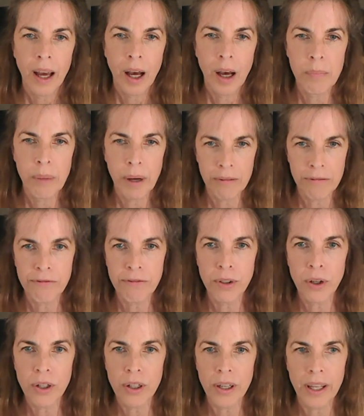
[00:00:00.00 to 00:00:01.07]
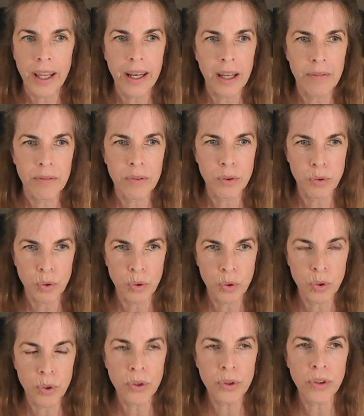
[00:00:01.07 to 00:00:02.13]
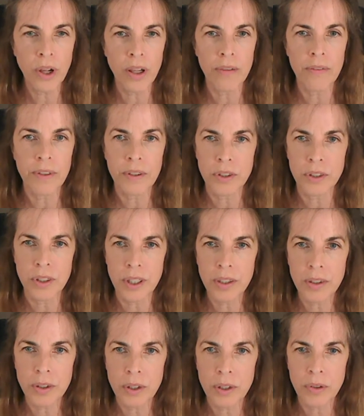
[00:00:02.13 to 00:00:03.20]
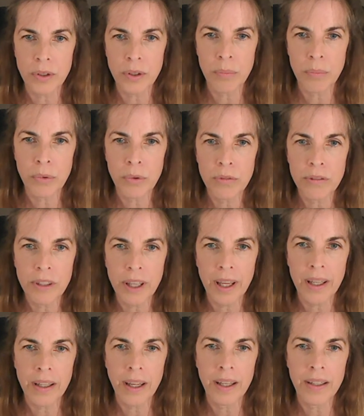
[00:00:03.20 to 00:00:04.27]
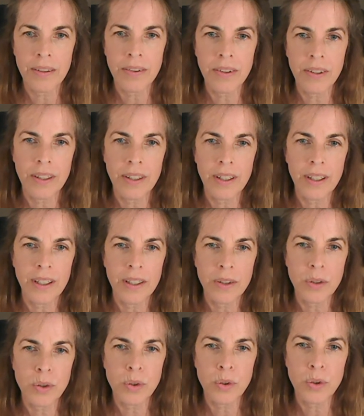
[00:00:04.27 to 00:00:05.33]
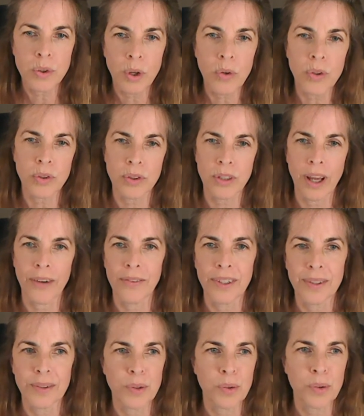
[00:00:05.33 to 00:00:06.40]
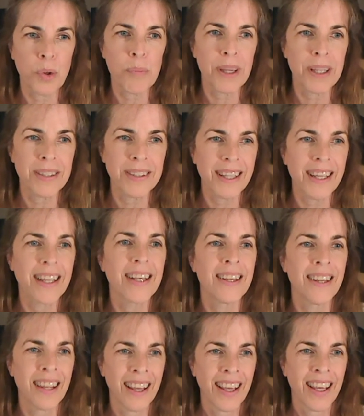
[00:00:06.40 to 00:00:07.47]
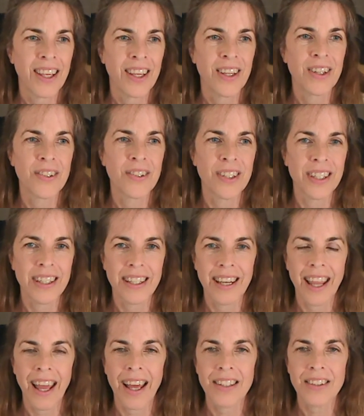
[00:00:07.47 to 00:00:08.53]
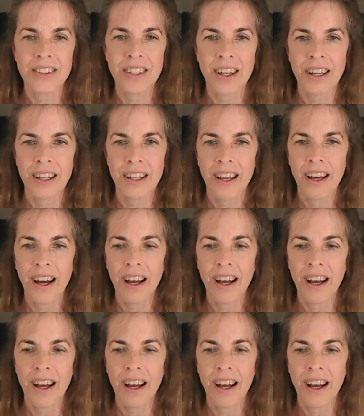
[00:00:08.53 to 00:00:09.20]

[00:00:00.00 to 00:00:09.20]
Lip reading: about flora, and I've learned all of these things that are in the movie, and it's so astounding and so amazing, and you know, it adds a